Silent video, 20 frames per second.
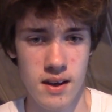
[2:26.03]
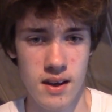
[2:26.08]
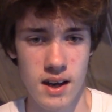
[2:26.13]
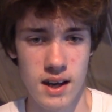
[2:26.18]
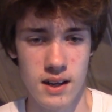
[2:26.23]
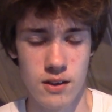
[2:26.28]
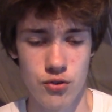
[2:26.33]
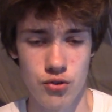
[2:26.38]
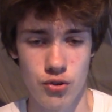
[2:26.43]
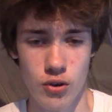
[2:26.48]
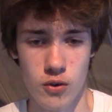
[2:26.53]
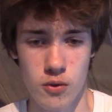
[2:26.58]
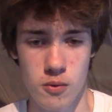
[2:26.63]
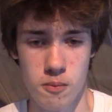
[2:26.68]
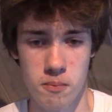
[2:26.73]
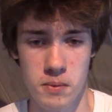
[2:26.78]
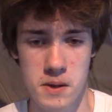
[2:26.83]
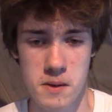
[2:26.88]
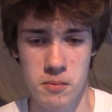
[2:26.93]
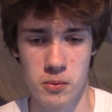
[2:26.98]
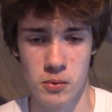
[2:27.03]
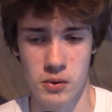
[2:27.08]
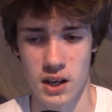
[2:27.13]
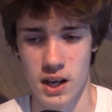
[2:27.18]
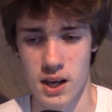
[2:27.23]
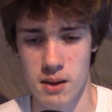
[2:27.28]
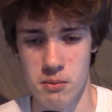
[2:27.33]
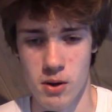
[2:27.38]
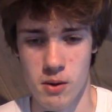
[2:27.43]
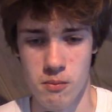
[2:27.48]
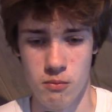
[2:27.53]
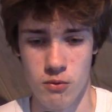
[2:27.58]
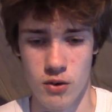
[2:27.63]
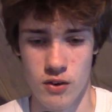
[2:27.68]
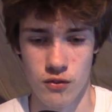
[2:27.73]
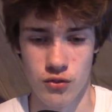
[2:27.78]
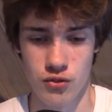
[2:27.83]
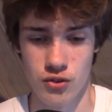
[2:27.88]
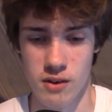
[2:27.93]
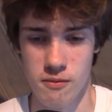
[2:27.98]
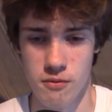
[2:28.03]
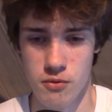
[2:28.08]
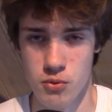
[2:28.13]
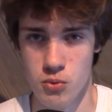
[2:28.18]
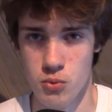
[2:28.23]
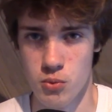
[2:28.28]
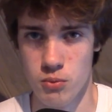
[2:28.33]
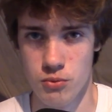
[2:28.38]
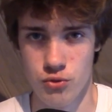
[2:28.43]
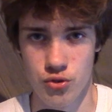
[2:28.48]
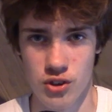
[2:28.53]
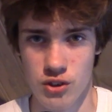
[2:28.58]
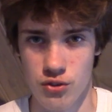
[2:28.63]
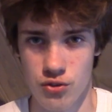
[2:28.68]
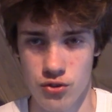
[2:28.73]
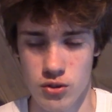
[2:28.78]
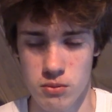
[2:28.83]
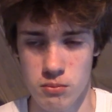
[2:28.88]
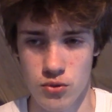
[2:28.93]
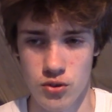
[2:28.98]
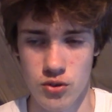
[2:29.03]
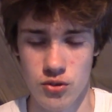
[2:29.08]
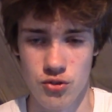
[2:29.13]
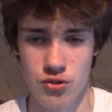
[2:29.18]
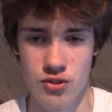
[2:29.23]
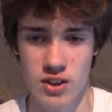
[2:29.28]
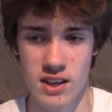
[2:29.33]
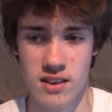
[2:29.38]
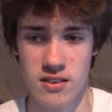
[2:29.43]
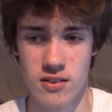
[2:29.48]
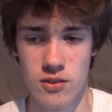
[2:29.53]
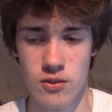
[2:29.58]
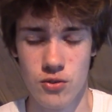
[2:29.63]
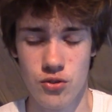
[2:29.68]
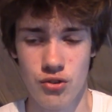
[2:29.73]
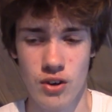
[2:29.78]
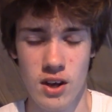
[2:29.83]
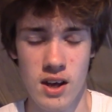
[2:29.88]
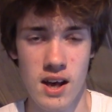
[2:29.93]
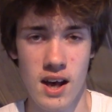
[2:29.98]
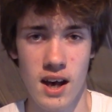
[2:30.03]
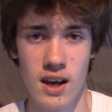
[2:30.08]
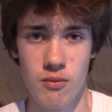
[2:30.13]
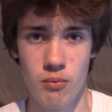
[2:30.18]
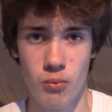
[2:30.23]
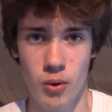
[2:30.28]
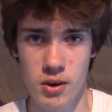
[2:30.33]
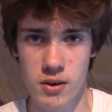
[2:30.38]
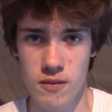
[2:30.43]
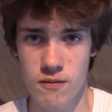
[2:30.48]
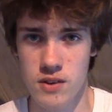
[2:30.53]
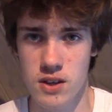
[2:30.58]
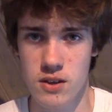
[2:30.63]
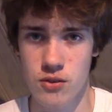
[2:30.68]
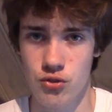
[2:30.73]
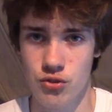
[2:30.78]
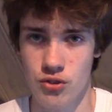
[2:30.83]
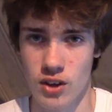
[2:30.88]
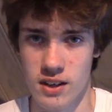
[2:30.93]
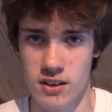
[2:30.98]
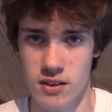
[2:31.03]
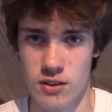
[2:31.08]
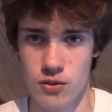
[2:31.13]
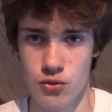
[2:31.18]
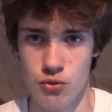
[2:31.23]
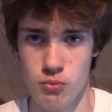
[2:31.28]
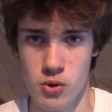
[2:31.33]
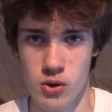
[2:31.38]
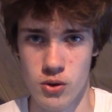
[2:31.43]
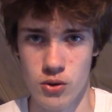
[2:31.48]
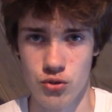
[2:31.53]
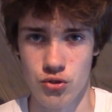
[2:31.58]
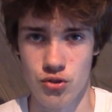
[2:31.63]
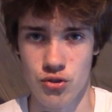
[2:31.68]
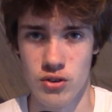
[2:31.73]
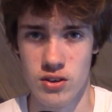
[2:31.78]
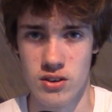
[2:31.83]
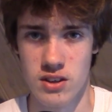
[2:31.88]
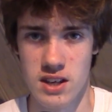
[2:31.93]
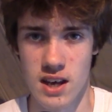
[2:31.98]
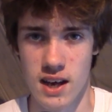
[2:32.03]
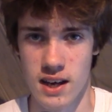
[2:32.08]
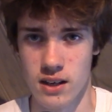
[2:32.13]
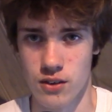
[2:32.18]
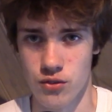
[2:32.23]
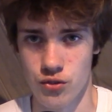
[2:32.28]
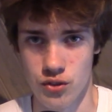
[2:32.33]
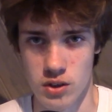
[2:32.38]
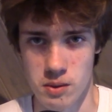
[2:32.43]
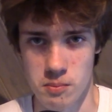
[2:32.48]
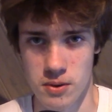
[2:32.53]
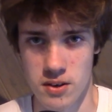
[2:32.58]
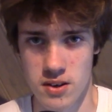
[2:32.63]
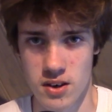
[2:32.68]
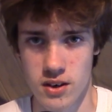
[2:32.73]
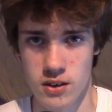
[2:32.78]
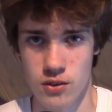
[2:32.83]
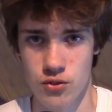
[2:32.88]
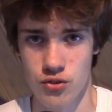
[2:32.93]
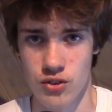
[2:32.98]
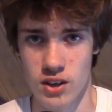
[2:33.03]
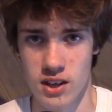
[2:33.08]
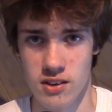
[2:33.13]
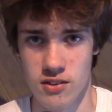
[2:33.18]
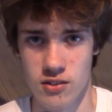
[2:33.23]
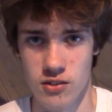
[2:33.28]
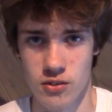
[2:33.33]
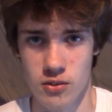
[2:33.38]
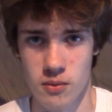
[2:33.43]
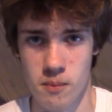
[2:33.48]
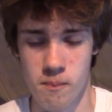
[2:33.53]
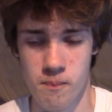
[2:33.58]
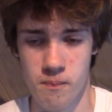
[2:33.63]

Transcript: And so people came up with several systems and standards, and one of these standards was the ACPI standard.